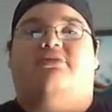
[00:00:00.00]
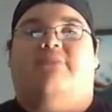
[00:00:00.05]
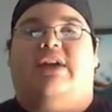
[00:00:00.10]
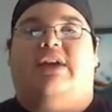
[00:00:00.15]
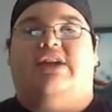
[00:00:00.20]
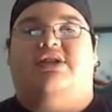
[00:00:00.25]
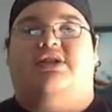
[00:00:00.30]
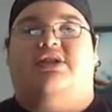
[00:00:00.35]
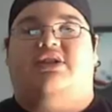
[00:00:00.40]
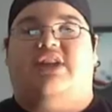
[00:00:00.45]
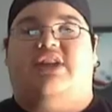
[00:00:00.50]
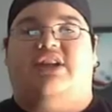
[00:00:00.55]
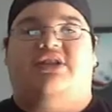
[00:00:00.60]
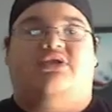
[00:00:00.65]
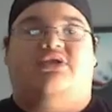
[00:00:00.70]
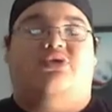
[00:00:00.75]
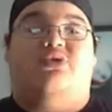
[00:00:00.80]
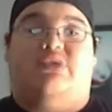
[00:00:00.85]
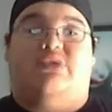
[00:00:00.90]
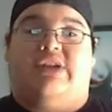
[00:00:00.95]
Mason
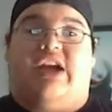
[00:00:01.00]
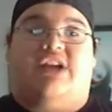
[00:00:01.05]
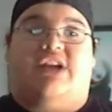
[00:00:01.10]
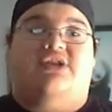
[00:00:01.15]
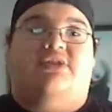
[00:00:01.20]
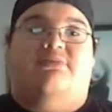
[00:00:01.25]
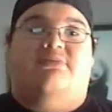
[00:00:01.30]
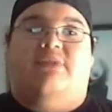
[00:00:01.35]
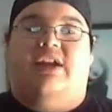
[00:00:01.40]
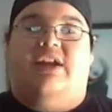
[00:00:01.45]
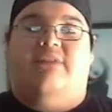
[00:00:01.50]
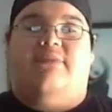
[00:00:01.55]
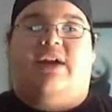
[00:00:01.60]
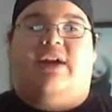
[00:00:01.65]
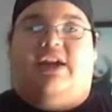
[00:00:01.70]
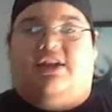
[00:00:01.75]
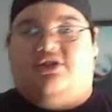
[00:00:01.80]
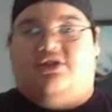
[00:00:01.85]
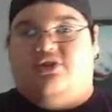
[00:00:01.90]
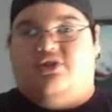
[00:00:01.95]
Dixon, who was actually played by
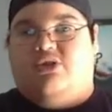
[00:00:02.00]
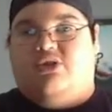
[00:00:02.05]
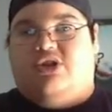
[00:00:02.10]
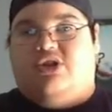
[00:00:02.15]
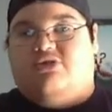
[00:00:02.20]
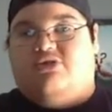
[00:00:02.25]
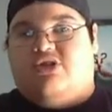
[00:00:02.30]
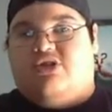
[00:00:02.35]
Antonio